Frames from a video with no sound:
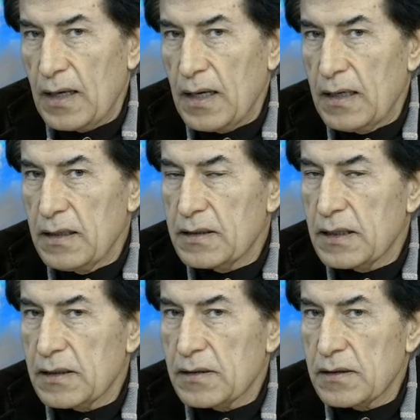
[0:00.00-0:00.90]
it
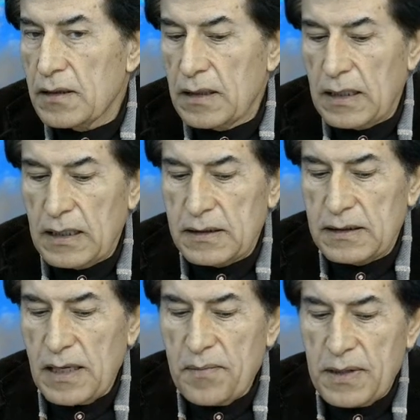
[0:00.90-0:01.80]
is
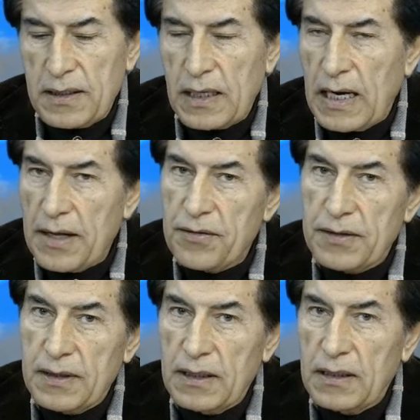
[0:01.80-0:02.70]
something other
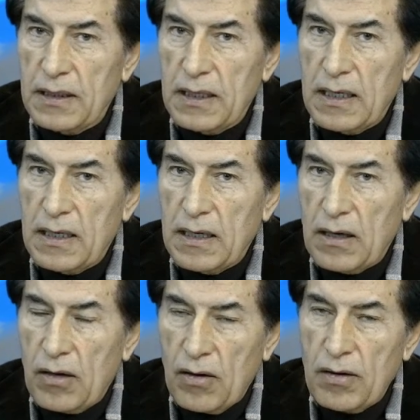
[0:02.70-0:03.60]
than
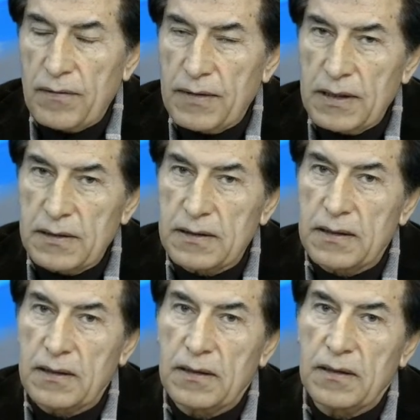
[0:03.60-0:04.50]
all of these
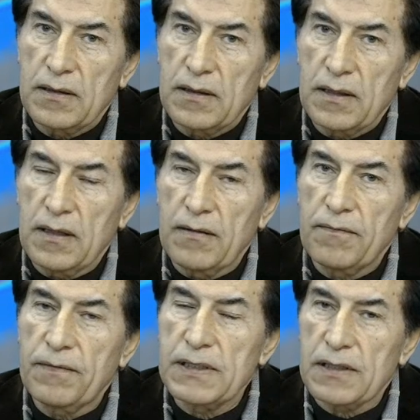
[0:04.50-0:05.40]
uh,
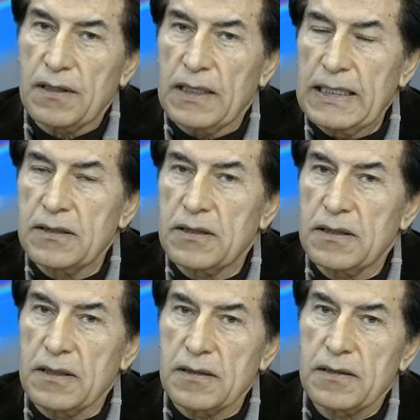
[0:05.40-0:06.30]
physical
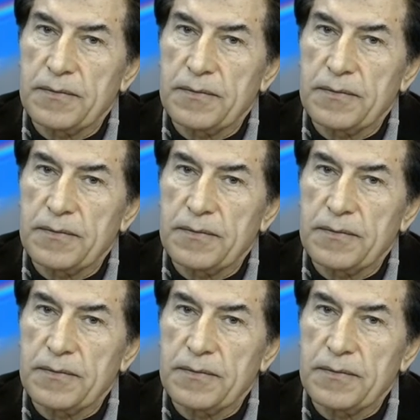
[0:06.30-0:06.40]
entities.